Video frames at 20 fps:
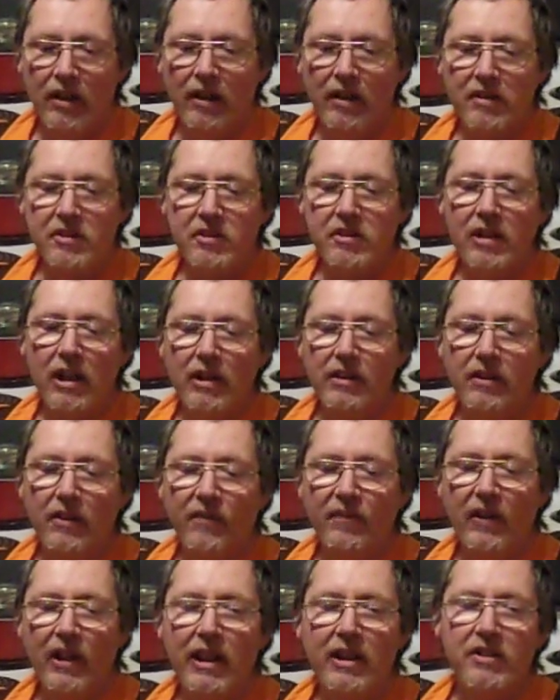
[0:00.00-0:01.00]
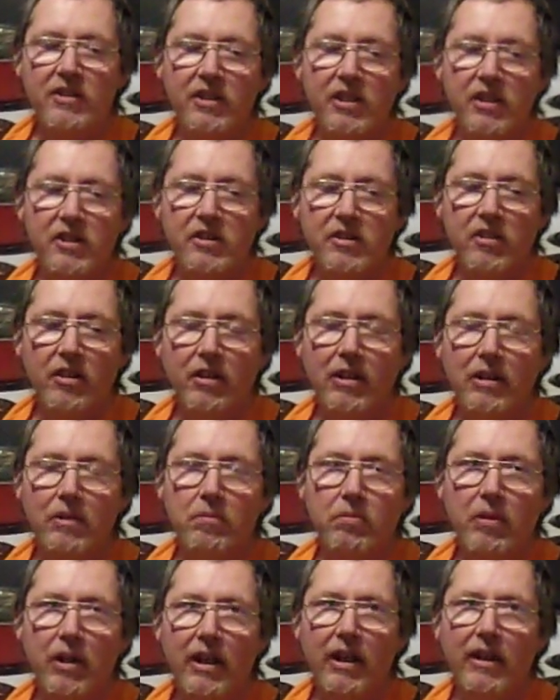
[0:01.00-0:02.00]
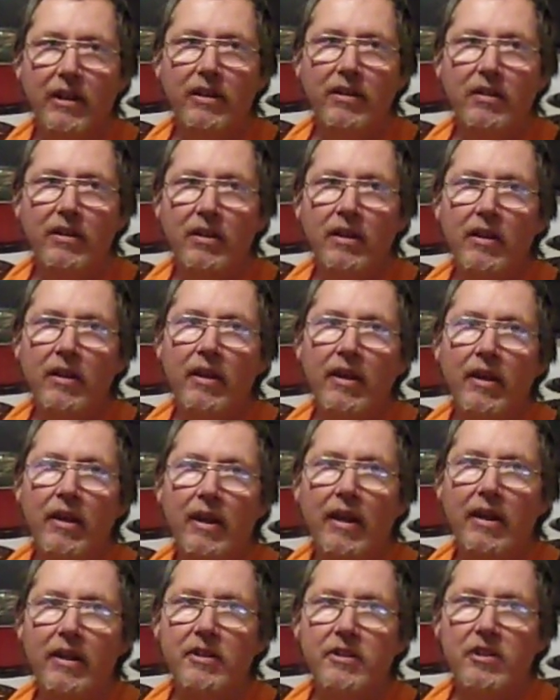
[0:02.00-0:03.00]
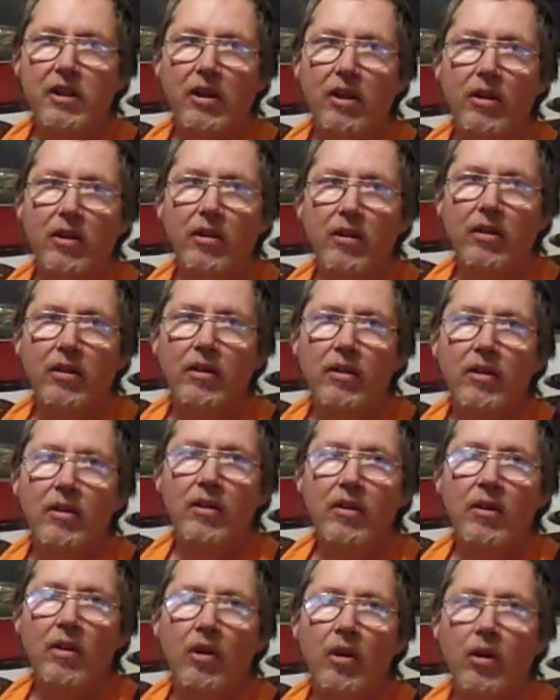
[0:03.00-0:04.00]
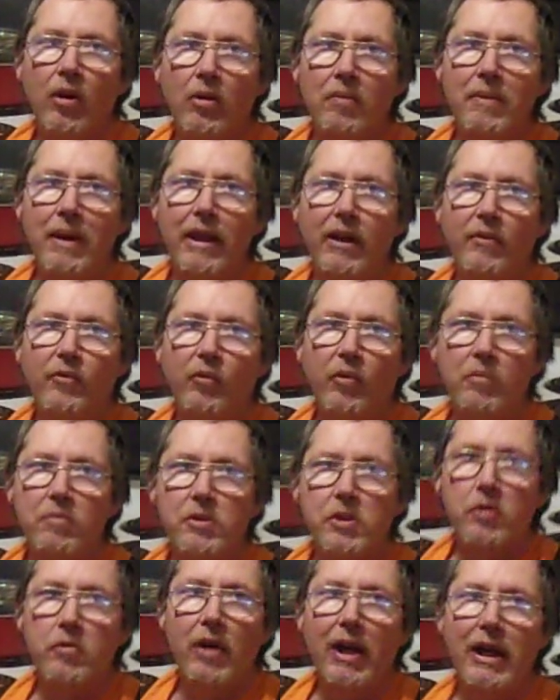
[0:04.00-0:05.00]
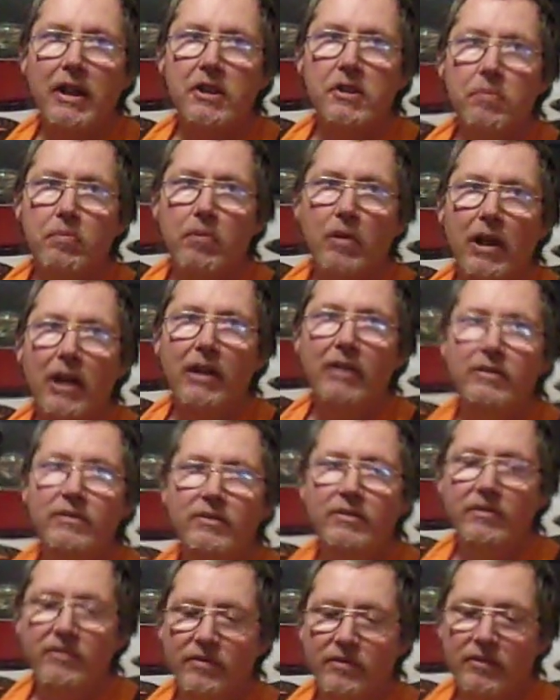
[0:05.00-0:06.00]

It's not the fanciest looking bread, it's a homemade from scratch bread